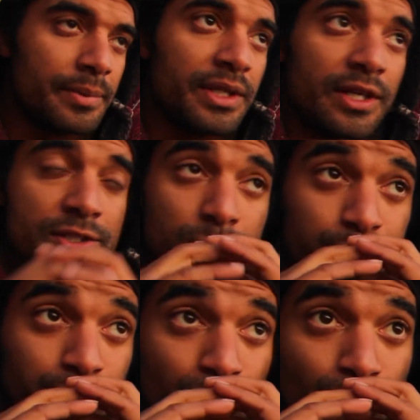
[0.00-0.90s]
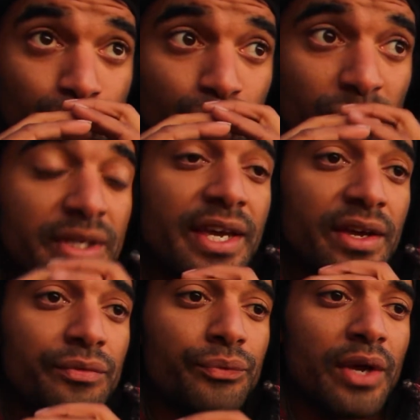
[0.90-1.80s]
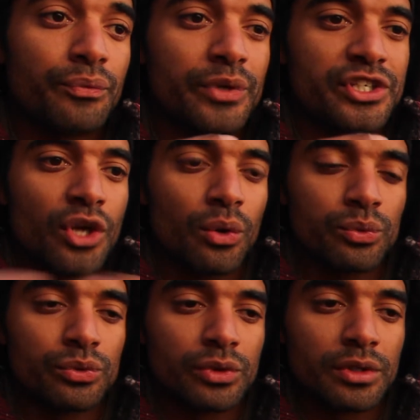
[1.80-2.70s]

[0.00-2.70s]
Because if we don't